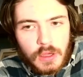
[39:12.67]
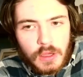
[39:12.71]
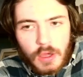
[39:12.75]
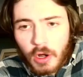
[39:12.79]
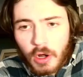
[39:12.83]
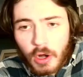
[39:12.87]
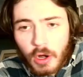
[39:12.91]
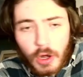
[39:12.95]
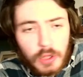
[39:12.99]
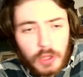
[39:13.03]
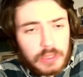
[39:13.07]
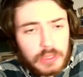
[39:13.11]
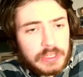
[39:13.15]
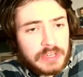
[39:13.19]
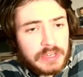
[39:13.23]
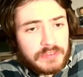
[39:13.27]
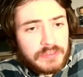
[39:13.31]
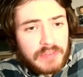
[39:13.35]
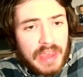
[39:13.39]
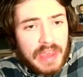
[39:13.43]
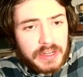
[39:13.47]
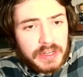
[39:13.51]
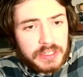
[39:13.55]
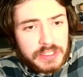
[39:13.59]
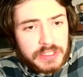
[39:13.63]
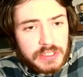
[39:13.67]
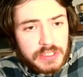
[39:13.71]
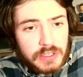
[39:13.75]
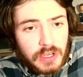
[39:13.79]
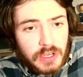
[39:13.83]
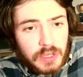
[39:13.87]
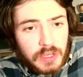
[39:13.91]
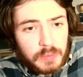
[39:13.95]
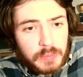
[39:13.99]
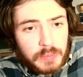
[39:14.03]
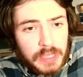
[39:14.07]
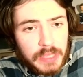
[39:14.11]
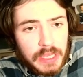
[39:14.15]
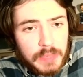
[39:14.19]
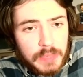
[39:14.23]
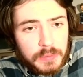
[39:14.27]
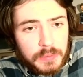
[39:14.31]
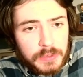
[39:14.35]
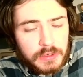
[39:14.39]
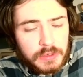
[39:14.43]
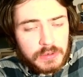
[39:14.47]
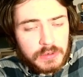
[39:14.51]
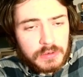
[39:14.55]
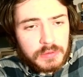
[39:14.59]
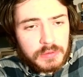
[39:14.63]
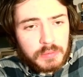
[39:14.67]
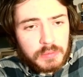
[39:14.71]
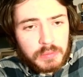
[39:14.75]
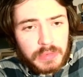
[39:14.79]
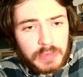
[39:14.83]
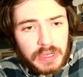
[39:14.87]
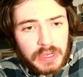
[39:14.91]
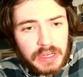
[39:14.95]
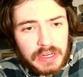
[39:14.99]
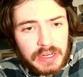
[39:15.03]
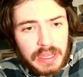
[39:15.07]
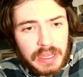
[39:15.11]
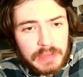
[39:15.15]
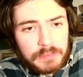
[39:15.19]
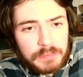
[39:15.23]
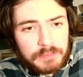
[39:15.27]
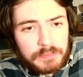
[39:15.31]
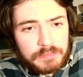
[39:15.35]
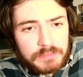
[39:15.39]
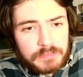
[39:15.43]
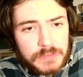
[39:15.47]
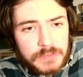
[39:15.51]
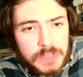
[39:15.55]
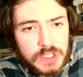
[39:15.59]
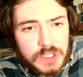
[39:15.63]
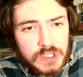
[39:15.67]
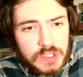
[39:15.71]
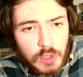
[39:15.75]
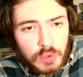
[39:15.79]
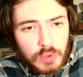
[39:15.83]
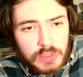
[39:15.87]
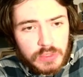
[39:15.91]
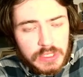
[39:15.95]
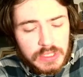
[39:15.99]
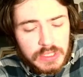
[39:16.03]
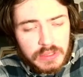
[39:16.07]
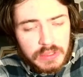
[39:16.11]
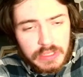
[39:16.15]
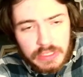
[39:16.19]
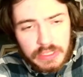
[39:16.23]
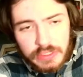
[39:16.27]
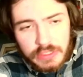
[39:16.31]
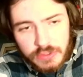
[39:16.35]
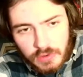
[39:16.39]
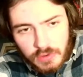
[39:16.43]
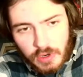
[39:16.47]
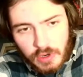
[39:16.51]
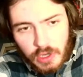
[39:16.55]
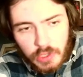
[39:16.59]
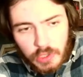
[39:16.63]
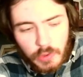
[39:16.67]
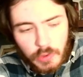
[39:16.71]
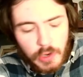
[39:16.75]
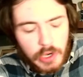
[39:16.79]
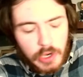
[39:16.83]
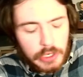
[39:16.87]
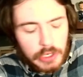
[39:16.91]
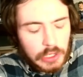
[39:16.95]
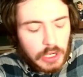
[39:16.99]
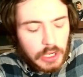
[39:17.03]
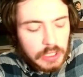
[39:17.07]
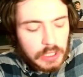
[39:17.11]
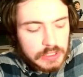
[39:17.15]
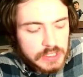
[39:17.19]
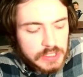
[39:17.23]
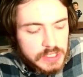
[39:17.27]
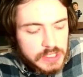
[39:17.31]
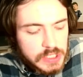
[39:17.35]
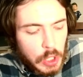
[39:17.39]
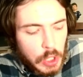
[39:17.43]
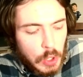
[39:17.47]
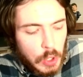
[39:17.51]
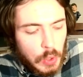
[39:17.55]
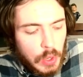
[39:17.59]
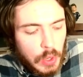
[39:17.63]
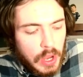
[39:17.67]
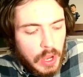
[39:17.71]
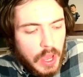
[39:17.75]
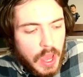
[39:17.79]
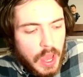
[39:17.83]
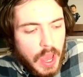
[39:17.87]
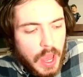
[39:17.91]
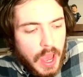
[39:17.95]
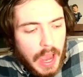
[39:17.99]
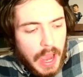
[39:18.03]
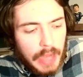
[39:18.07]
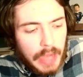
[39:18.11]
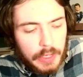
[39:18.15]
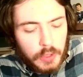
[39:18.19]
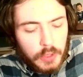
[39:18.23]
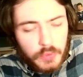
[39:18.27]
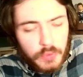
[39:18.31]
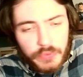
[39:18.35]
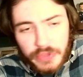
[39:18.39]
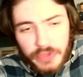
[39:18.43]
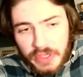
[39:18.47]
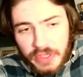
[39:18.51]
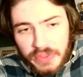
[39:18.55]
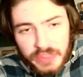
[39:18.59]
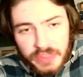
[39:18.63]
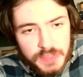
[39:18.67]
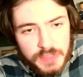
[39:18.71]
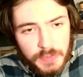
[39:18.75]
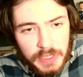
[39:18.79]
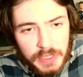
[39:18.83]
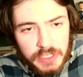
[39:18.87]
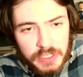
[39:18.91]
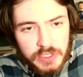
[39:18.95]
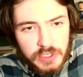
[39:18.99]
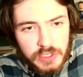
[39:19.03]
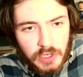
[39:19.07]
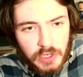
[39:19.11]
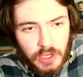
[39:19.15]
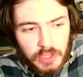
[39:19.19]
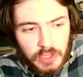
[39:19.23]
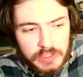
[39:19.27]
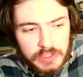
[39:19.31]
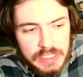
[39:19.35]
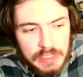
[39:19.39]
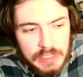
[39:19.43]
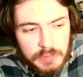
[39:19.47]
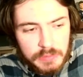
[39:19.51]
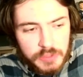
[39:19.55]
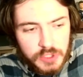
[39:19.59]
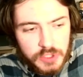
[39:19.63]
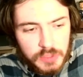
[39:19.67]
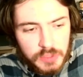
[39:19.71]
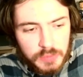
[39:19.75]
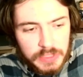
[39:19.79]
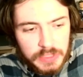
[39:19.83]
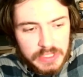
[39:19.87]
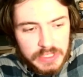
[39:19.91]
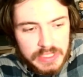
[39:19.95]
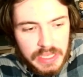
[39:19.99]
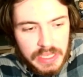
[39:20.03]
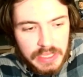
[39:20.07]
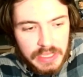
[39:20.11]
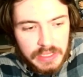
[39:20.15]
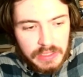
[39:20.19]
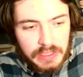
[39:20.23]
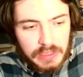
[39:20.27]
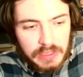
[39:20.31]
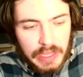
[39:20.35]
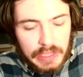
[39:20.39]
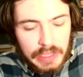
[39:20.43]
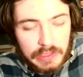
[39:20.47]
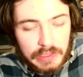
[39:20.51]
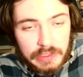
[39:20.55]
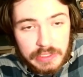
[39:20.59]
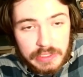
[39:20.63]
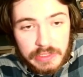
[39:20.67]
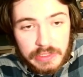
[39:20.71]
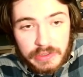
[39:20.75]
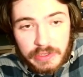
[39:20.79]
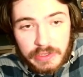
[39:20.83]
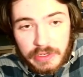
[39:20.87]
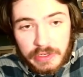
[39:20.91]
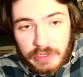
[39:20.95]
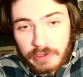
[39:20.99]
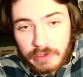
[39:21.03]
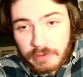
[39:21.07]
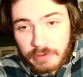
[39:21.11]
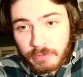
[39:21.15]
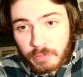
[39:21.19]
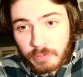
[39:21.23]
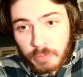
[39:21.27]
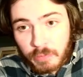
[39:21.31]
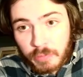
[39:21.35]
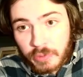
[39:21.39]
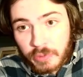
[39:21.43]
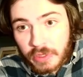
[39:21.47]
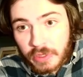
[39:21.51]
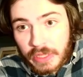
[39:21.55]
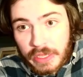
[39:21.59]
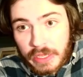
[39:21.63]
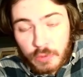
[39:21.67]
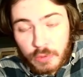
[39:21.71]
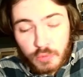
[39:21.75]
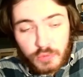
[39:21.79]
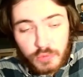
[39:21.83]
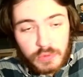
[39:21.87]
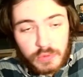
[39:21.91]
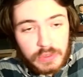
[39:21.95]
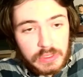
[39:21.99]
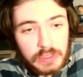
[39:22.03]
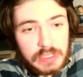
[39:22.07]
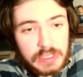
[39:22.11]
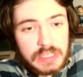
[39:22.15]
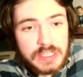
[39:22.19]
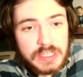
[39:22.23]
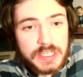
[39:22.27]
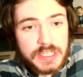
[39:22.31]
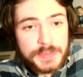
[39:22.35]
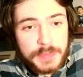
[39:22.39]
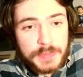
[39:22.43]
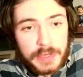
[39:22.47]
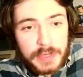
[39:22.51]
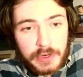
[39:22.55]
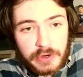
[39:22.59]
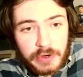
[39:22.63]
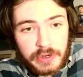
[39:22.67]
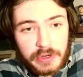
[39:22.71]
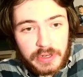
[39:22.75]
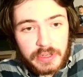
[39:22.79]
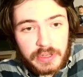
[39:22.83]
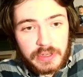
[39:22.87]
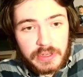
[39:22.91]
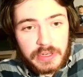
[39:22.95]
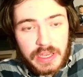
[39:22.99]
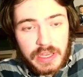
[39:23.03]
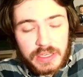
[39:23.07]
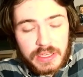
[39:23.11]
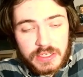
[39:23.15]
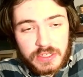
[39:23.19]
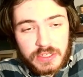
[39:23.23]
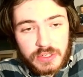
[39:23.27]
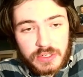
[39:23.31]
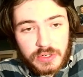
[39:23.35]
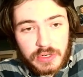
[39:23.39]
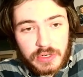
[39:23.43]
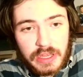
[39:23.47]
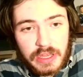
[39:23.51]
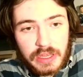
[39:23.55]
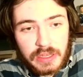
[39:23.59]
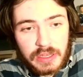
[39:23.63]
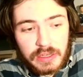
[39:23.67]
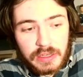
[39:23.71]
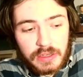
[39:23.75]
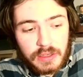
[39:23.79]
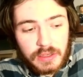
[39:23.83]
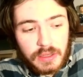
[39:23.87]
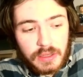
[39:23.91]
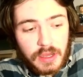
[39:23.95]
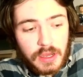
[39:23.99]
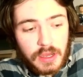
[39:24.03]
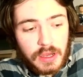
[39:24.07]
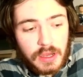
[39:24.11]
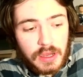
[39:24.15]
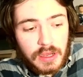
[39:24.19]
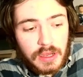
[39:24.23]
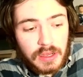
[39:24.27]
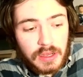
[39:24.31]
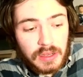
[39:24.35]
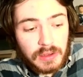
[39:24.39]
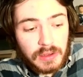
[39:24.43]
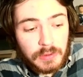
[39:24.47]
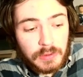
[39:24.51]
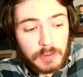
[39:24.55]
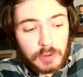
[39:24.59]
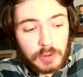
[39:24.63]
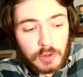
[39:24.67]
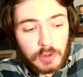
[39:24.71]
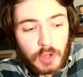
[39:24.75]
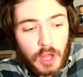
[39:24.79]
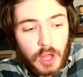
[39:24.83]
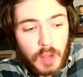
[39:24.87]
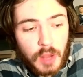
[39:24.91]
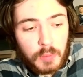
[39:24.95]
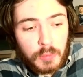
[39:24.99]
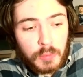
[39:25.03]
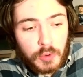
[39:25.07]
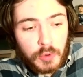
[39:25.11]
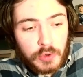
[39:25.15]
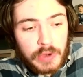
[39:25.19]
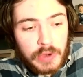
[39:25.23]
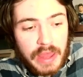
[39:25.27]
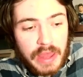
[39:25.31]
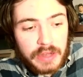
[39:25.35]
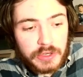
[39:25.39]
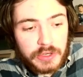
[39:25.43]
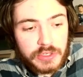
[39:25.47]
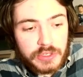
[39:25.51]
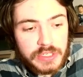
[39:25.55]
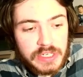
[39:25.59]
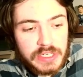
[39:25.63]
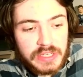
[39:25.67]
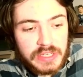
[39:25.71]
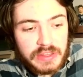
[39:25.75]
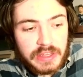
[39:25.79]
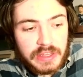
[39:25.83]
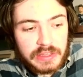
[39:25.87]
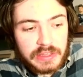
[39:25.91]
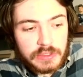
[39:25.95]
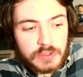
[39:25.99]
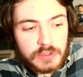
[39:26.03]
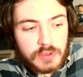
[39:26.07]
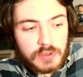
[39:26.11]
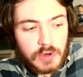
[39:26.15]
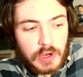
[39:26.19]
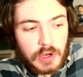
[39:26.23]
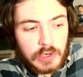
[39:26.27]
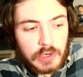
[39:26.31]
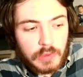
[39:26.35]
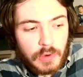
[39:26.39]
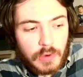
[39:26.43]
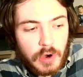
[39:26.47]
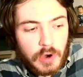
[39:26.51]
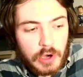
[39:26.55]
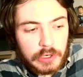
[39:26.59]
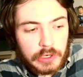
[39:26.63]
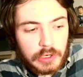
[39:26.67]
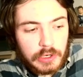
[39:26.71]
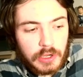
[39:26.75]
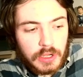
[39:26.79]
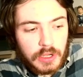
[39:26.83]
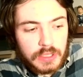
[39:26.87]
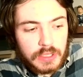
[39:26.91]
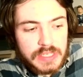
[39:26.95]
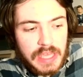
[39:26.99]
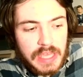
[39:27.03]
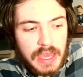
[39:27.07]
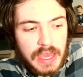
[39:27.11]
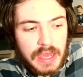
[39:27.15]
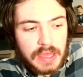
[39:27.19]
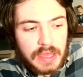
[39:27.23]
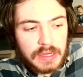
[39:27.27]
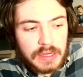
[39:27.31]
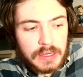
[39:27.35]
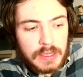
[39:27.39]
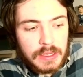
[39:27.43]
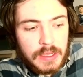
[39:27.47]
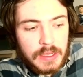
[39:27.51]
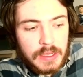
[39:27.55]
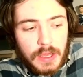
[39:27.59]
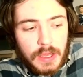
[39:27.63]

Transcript: all the advantages on paper, but, hey, so did the Toronto Argonauts. So I don't think this Montreal team should be taken lightly. They played really spirited yesterday, a lot more energy than the Toronto Argonauts had.